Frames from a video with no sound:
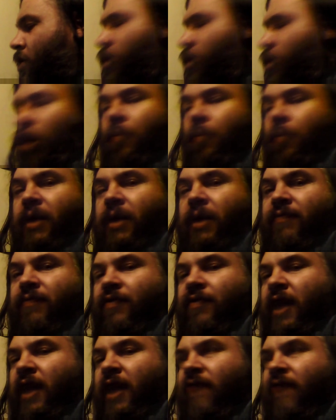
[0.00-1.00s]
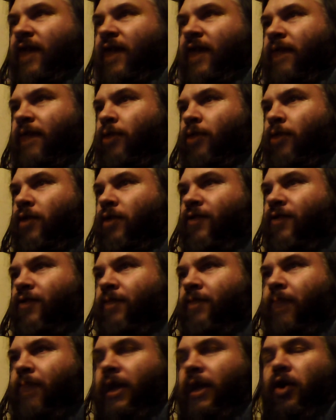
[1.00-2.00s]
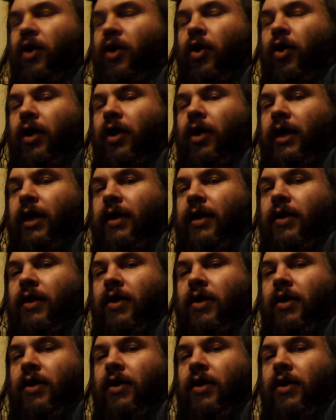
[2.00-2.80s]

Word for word: comedy in the vein of Eddie Murphy and Billy Connolly and